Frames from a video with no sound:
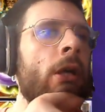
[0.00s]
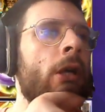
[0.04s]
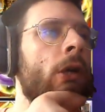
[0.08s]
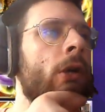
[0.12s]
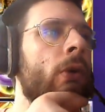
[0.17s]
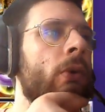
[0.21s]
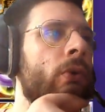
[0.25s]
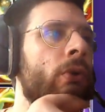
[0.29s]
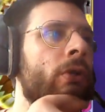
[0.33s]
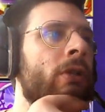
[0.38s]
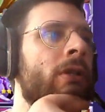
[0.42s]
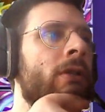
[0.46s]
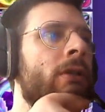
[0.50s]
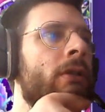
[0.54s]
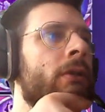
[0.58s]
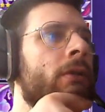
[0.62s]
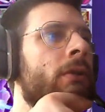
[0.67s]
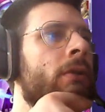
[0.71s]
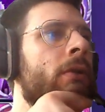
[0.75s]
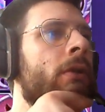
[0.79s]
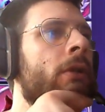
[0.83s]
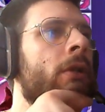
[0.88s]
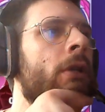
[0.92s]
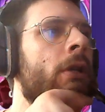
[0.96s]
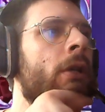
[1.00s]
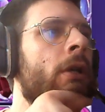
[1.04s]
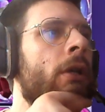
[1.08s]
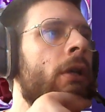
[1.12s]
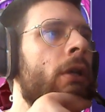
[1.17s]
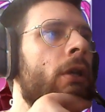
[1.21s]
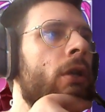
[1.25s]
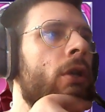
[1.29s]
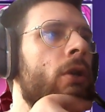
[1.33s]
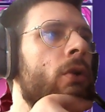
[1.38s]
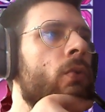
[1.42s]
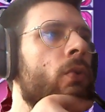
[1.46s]
content,
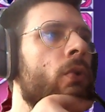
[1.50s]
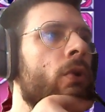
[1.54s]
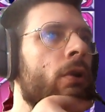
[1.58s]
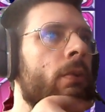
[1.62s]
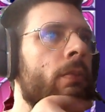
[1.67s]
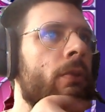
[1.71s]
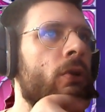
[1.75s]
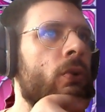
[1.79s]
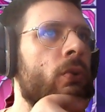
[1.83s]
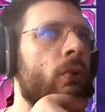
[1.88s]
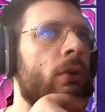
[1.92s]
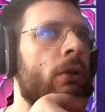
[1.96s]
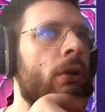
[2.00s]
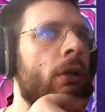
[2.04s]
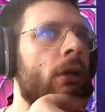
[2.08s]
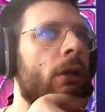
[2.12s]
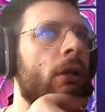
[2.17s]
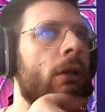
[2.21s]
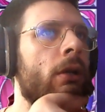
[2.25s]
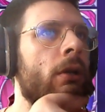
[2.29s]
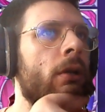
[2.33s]
you want to be doing